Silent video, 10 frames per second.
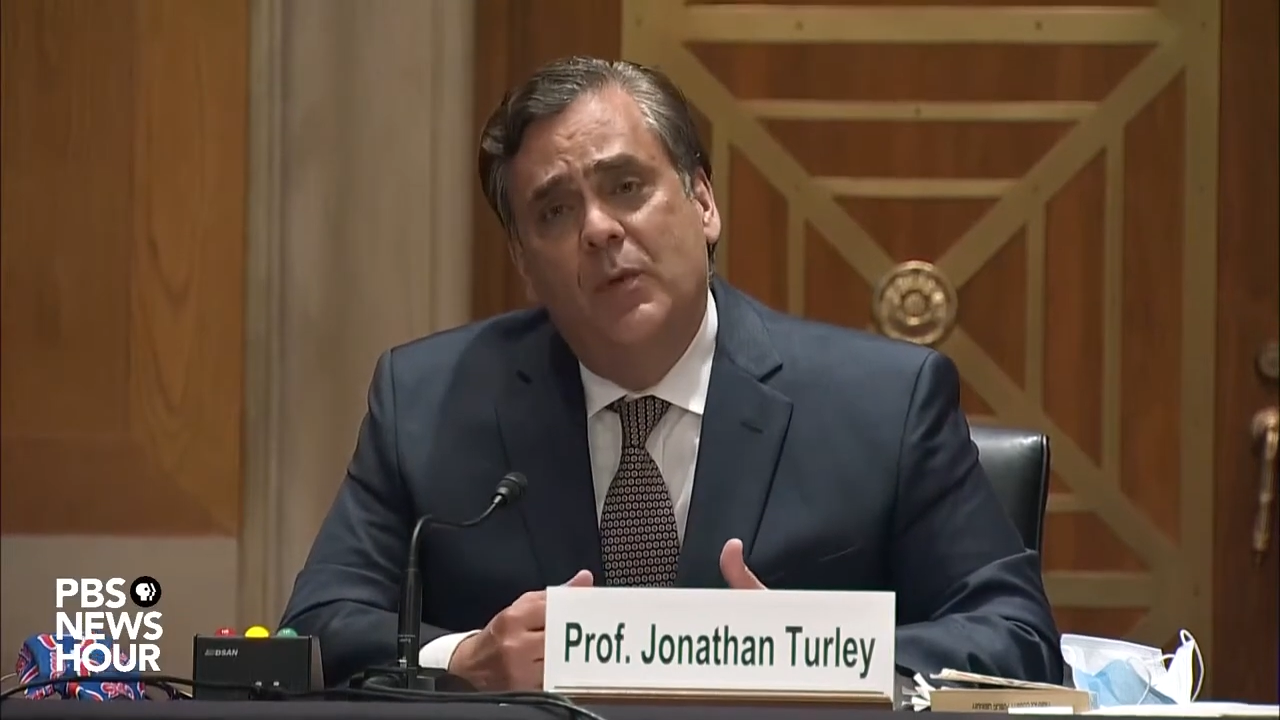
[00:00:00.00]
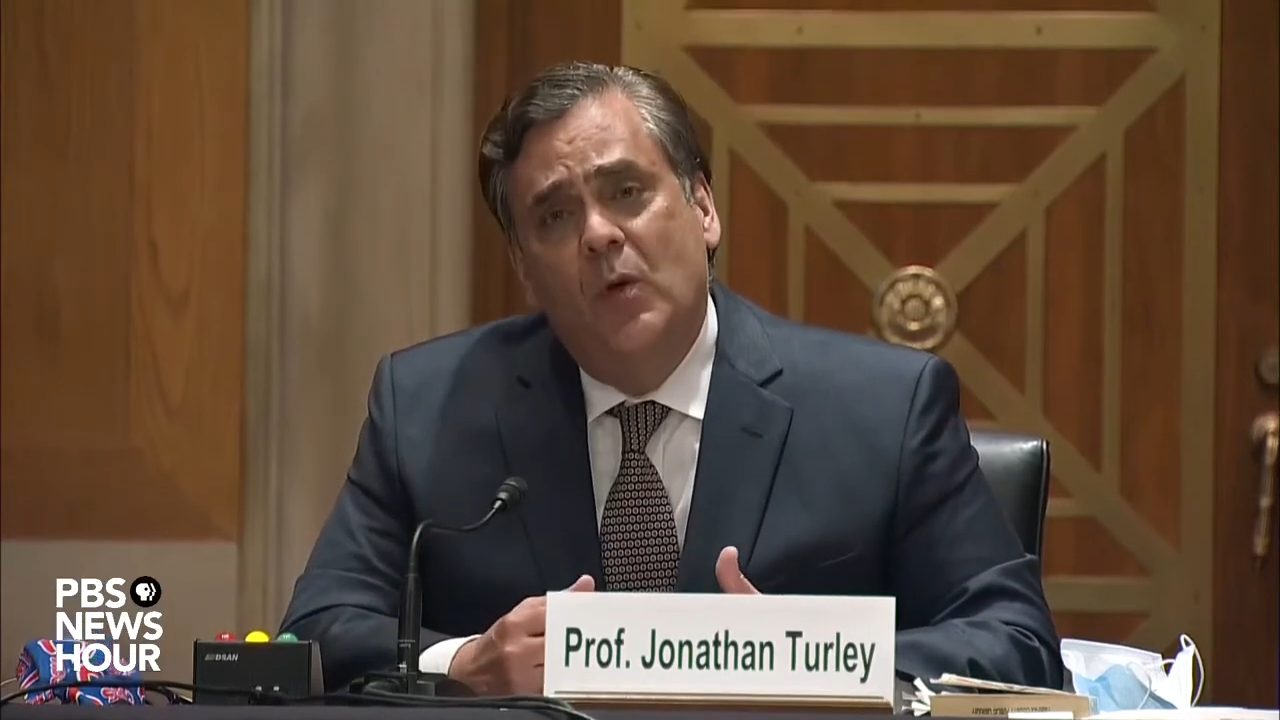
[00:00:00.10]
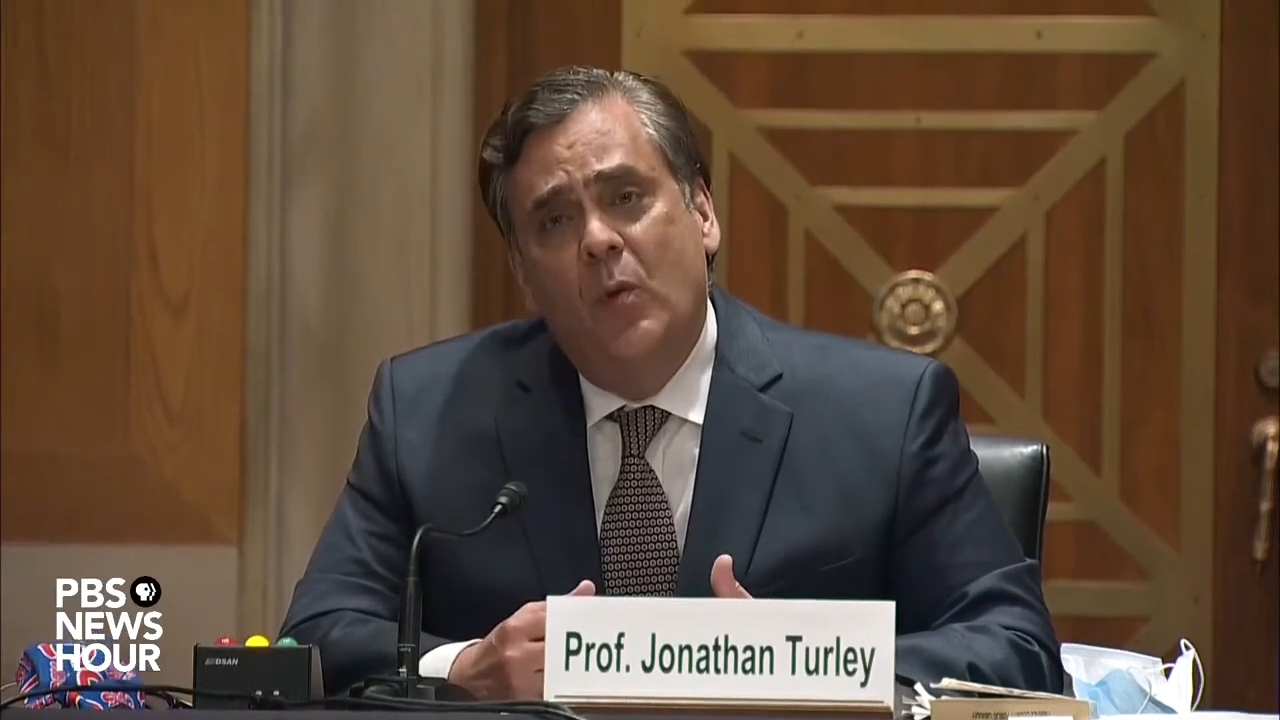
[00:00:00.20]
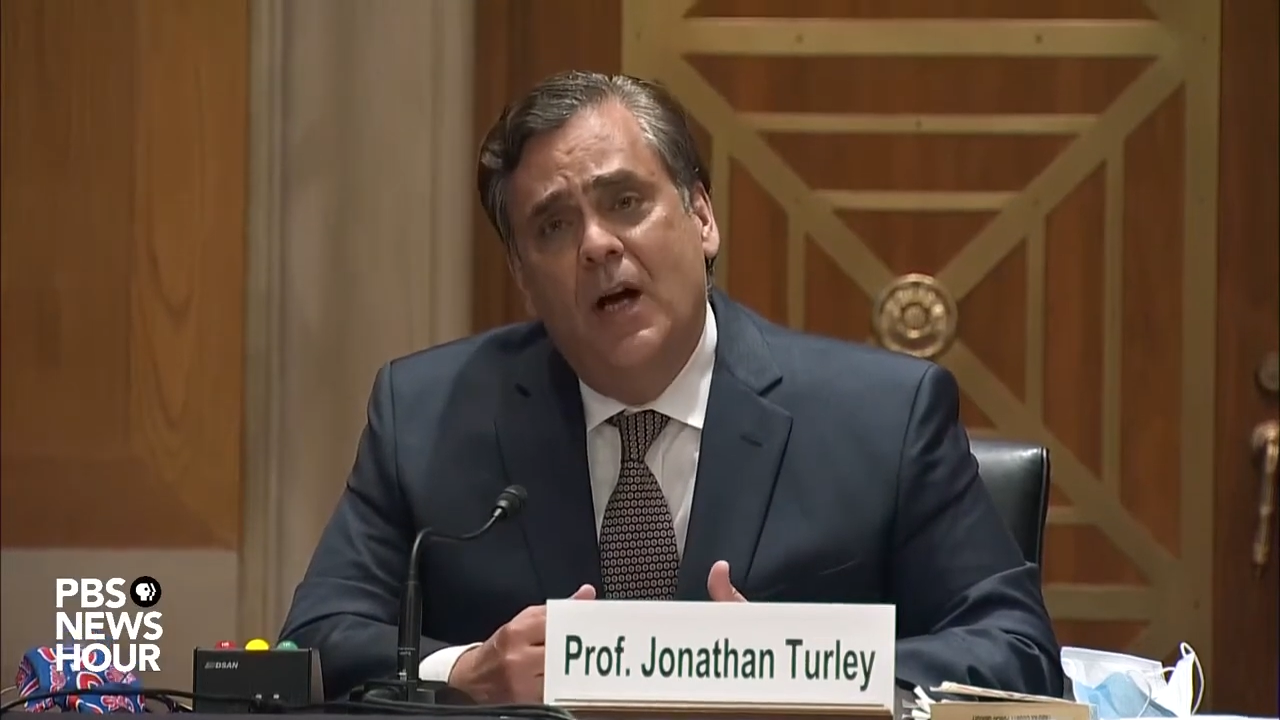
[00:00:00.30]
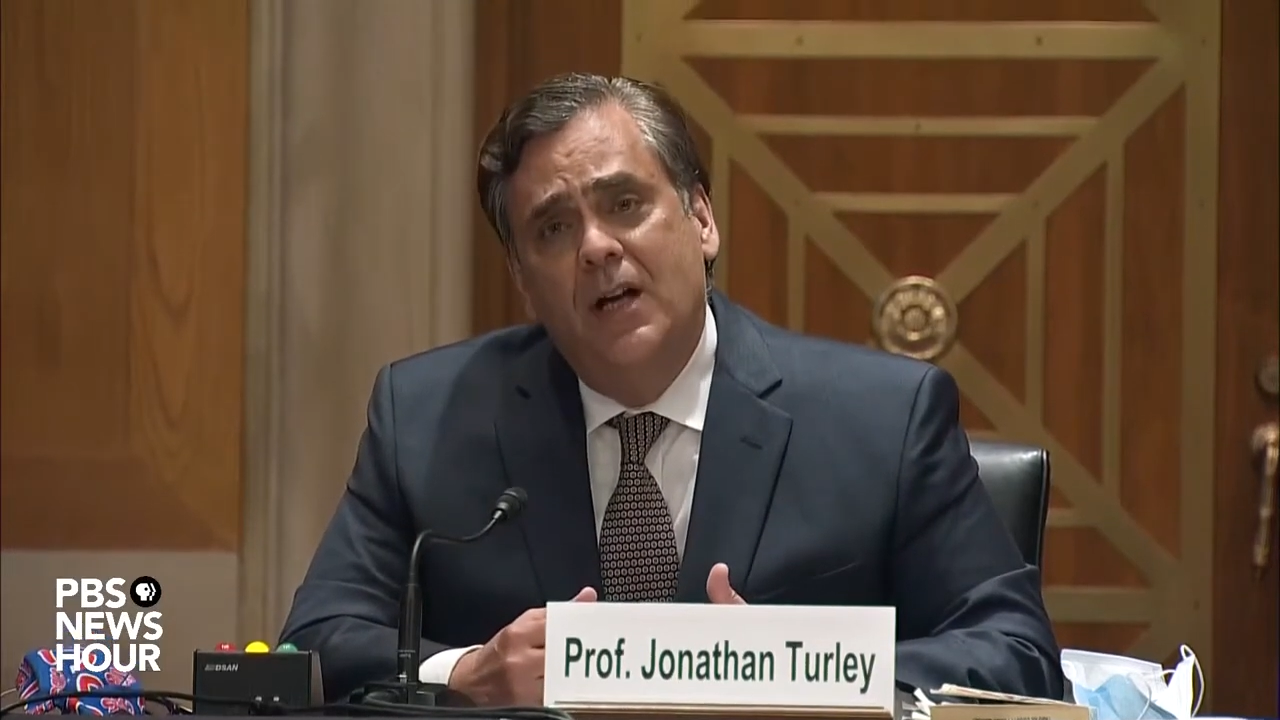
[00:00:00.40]

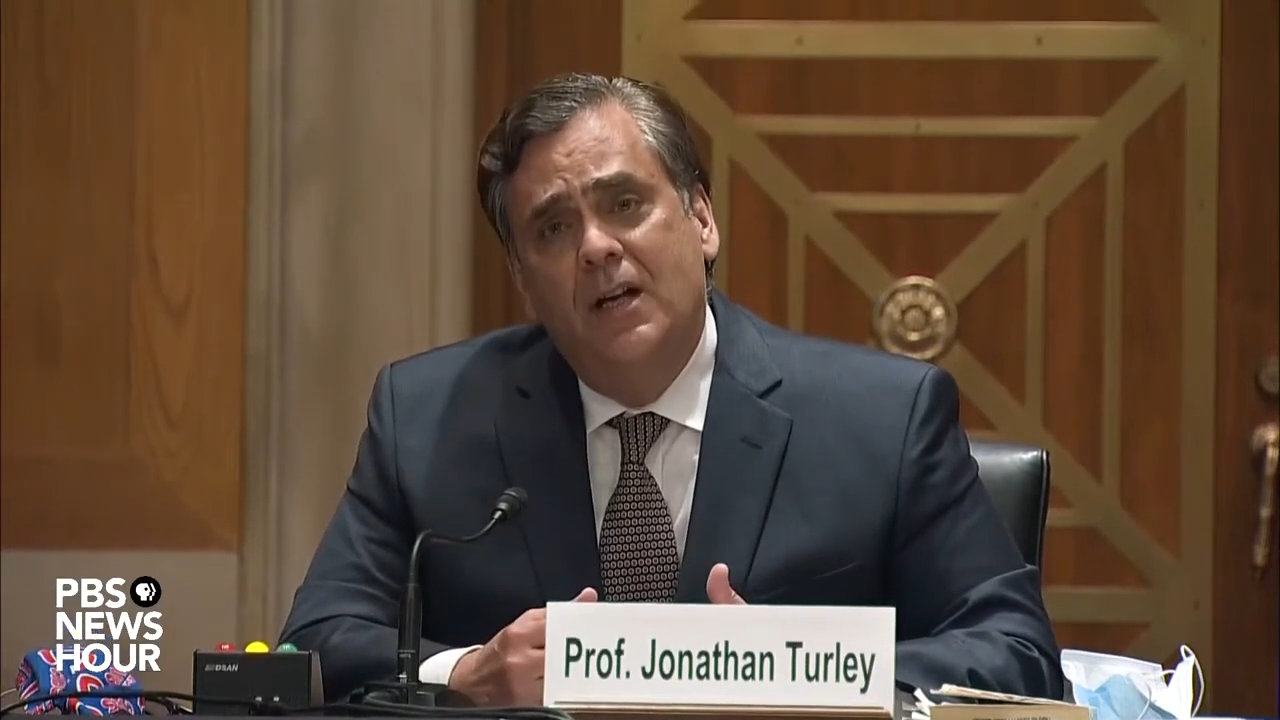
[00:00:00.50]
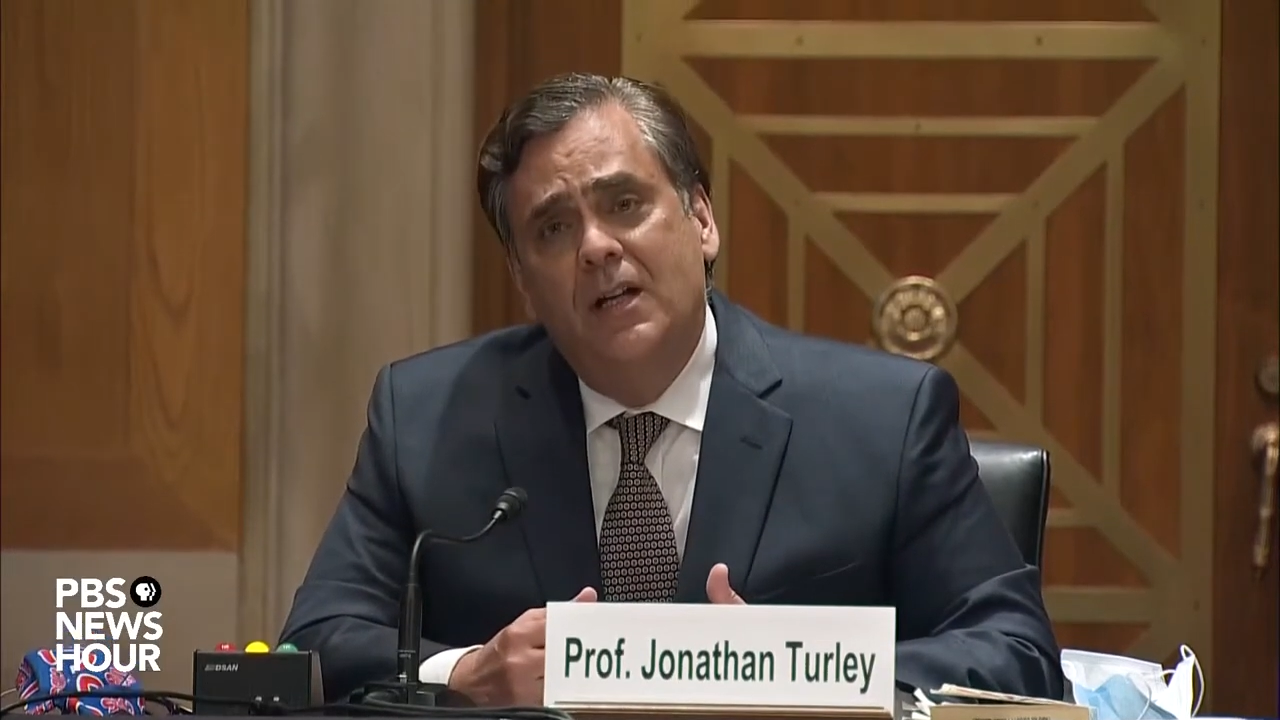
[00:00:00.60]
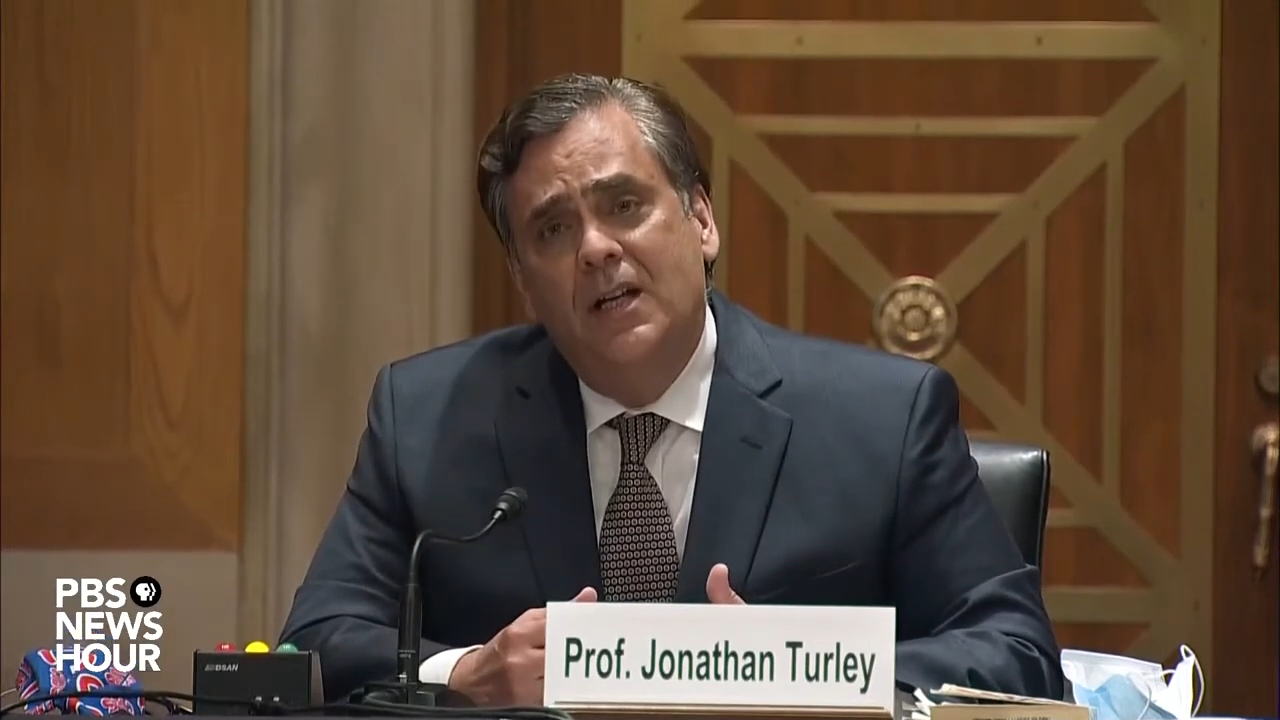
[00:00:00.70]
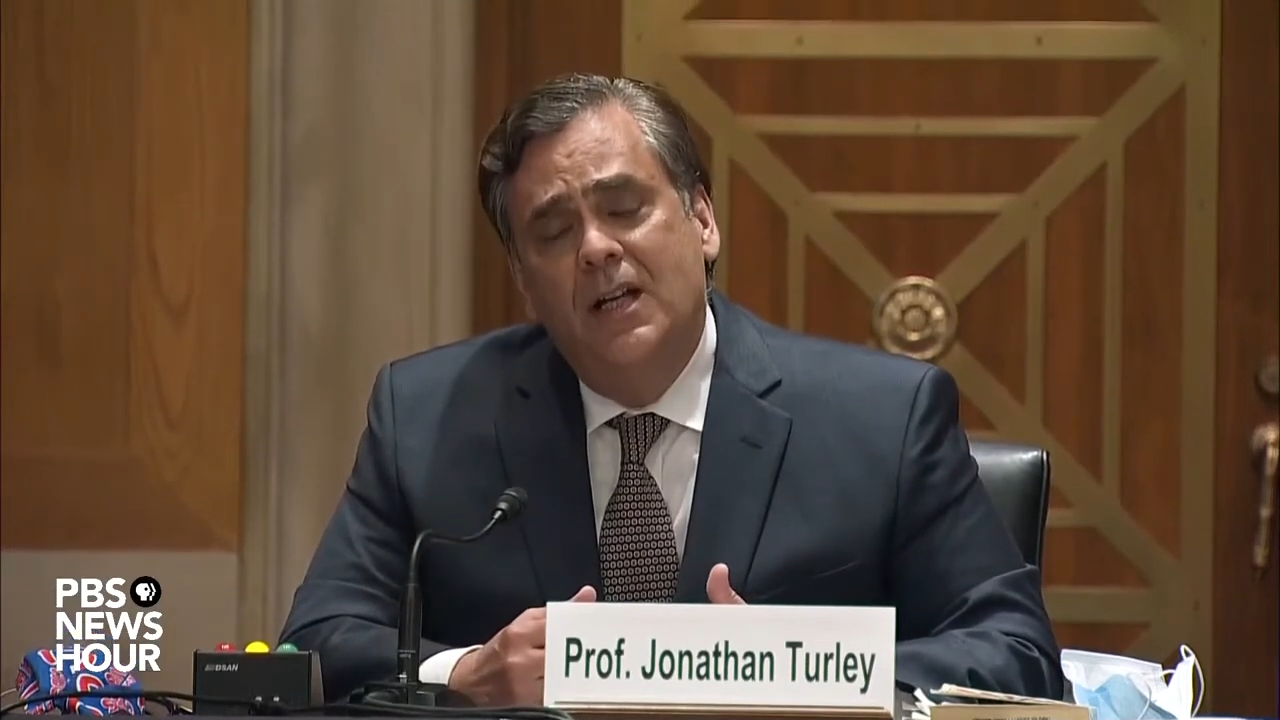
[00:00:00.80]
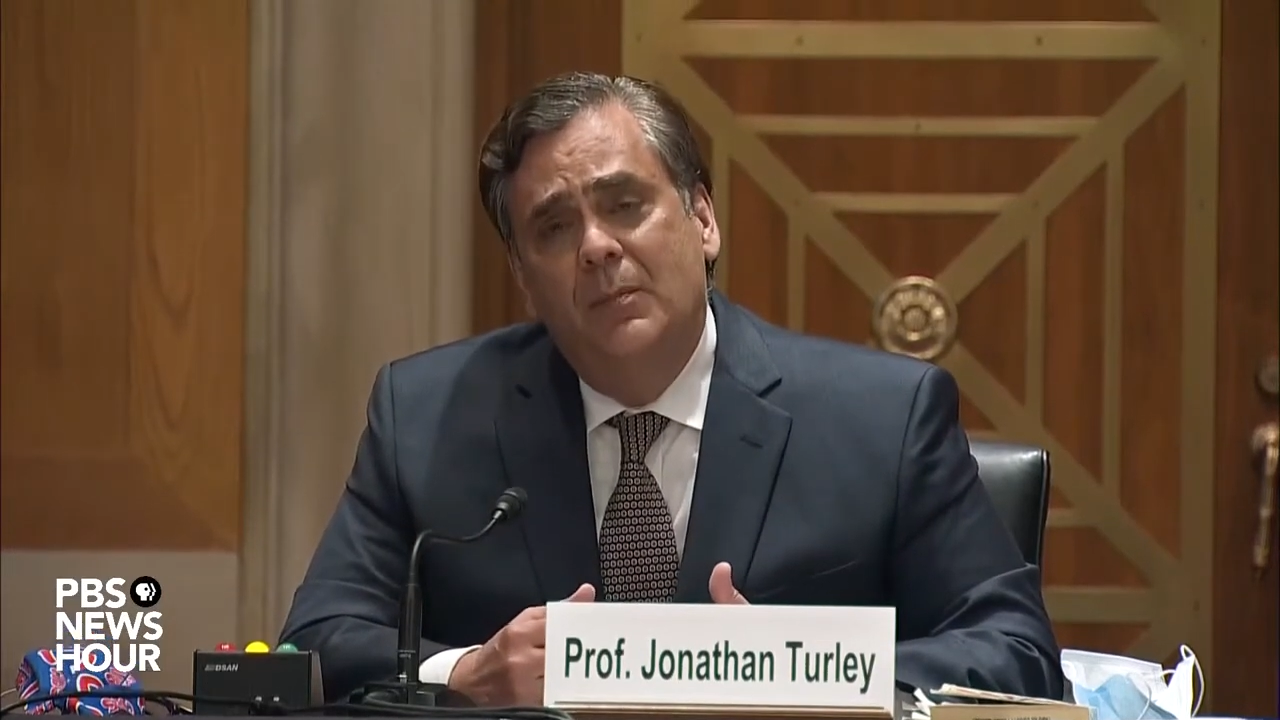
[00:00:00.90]

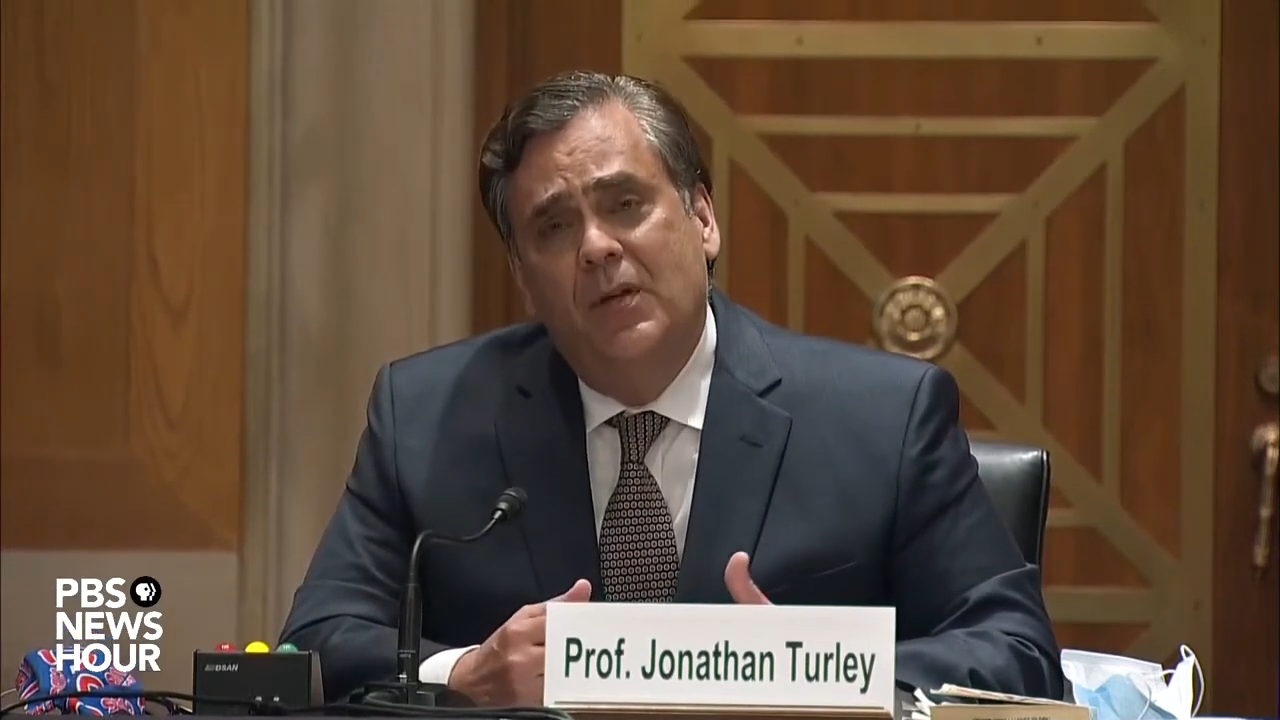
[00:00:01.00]
required